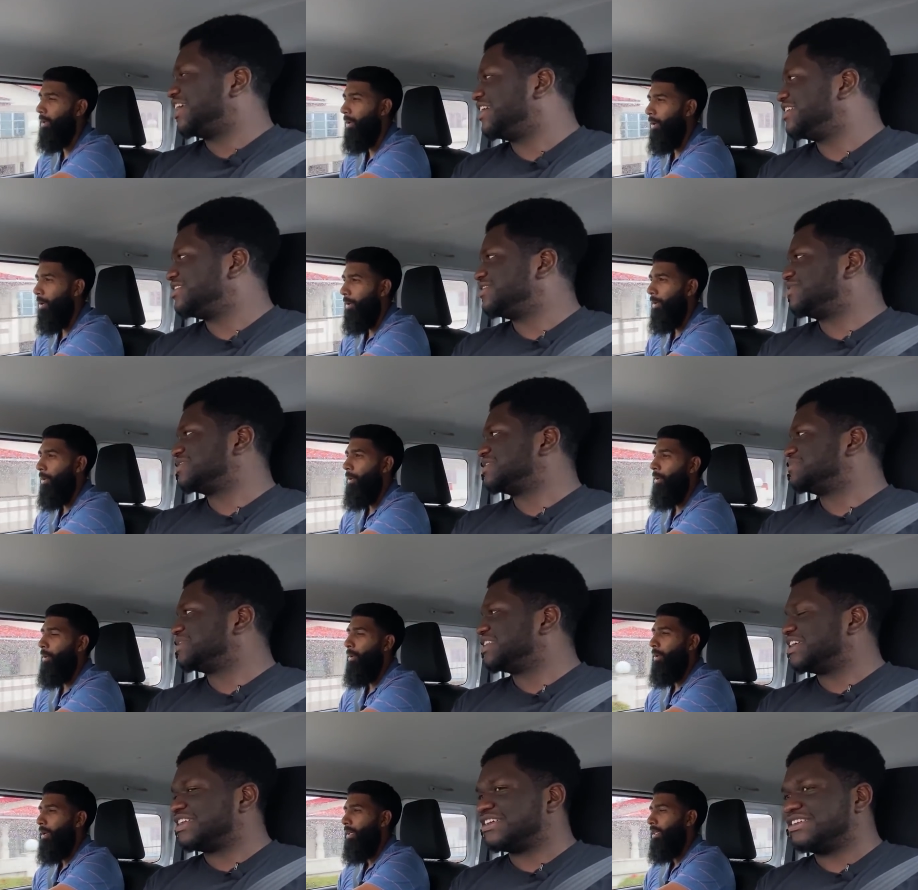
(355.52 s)
Speaker 1: tire or something
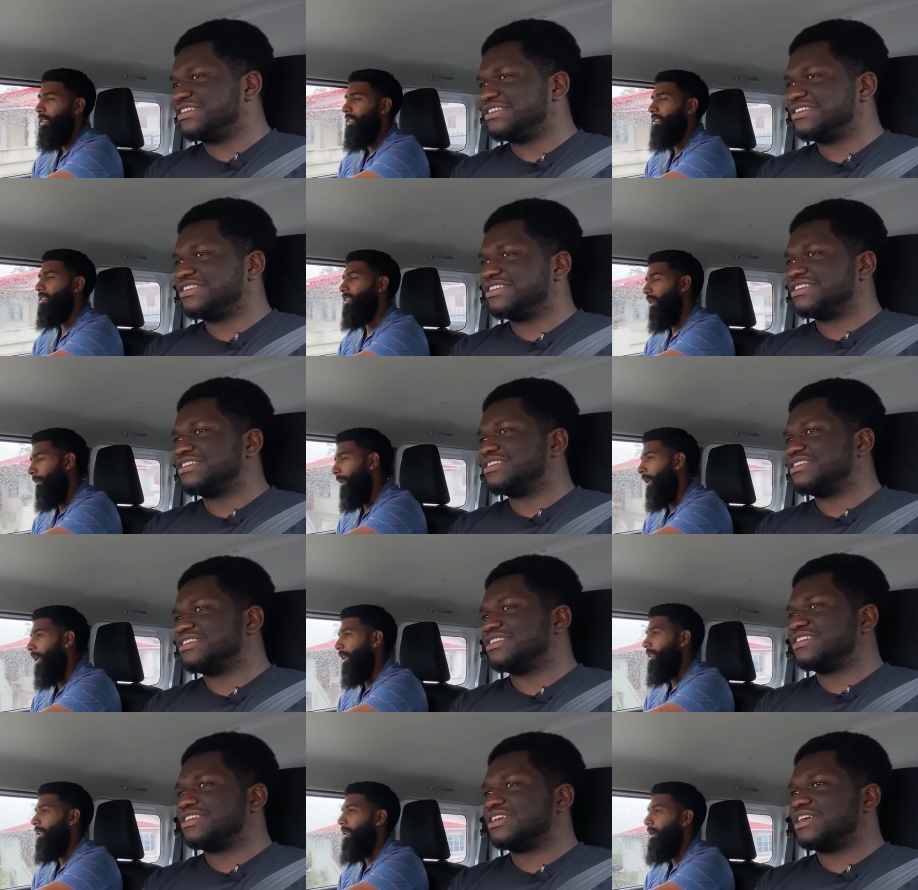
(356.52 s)
like that. Something like
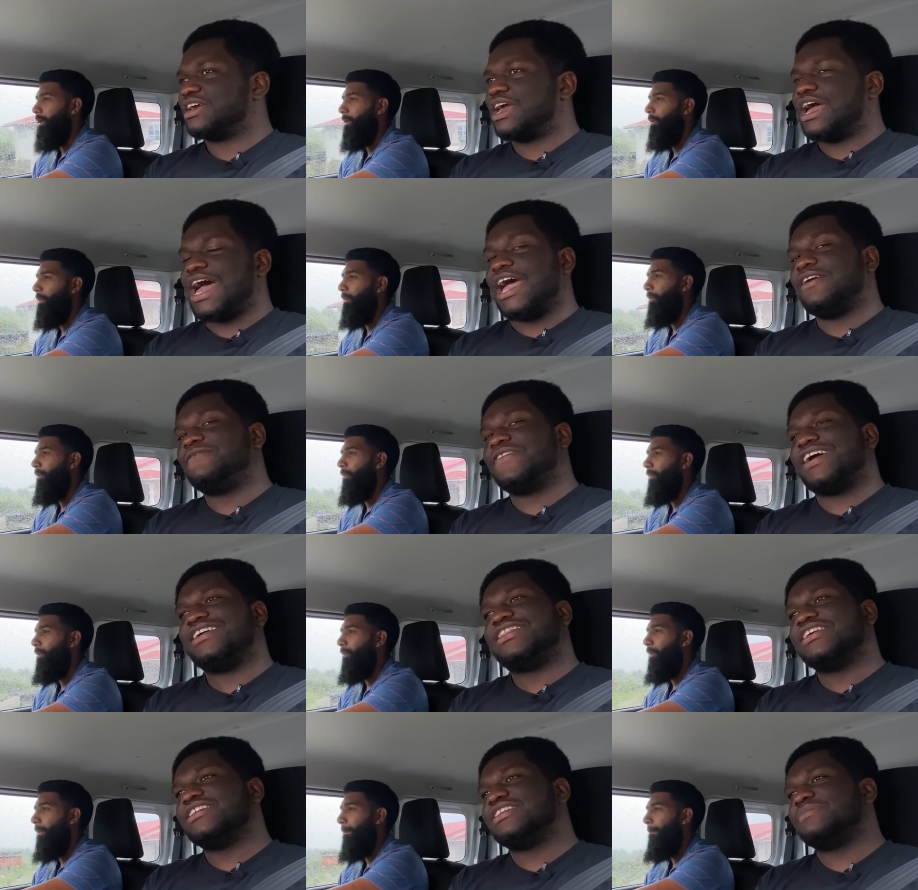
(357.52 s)
that. I, I
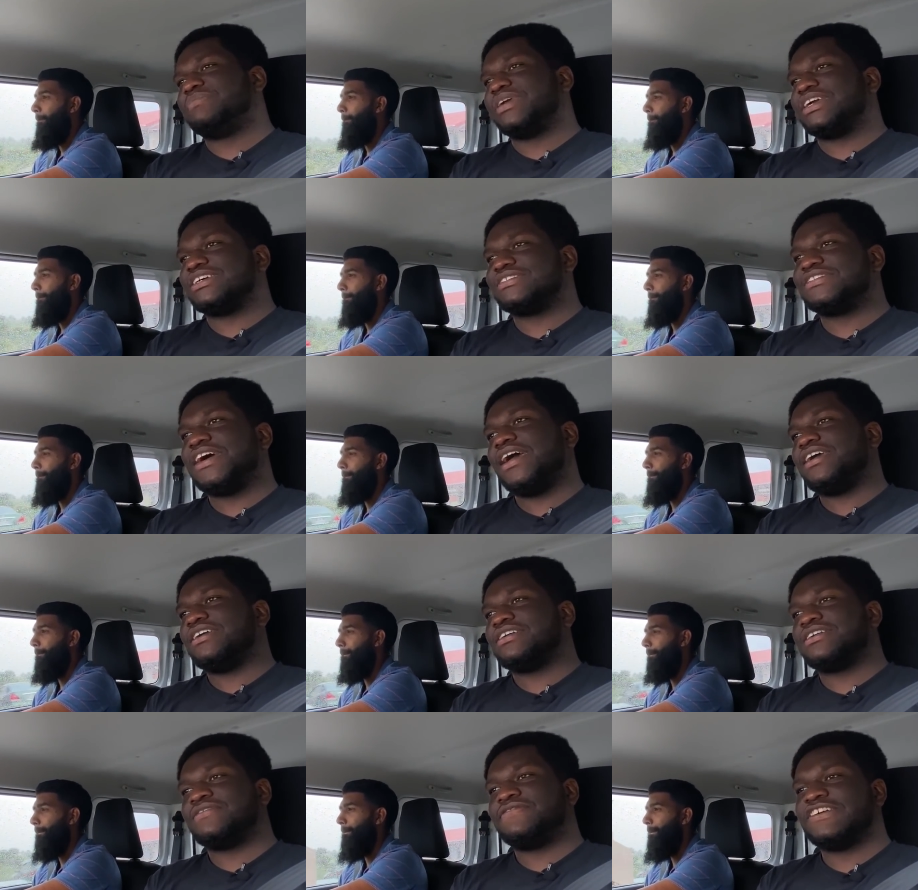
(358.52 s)
think the biggest tire it
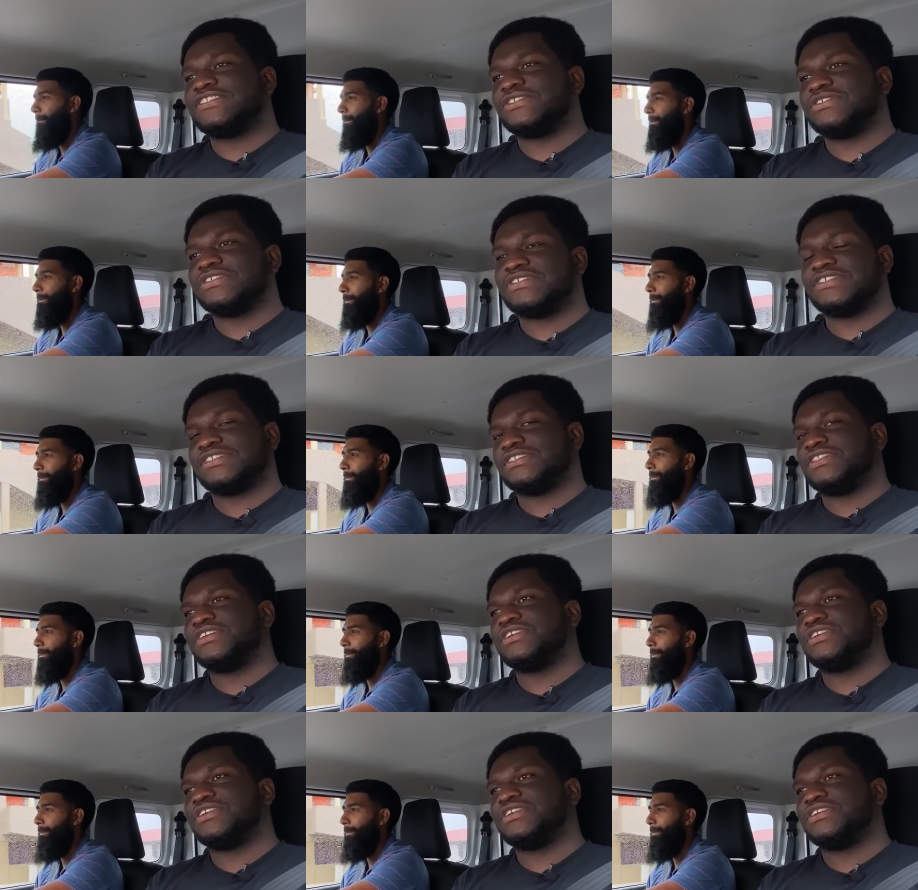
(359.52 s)
could fit on this is a